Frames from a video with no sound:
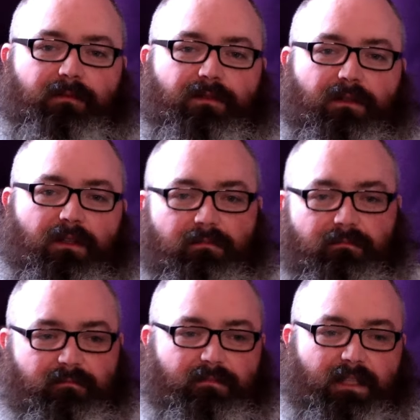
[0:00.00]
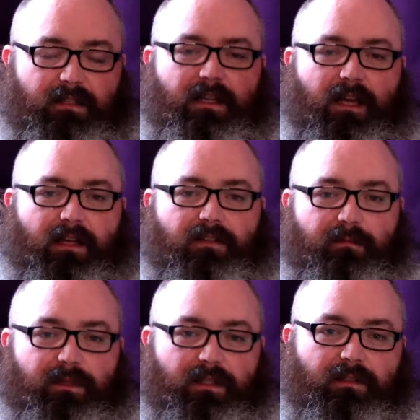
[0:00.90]
to it, then yeah, it could
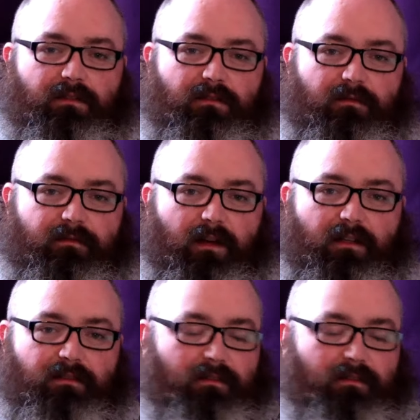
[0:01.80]
be good fun.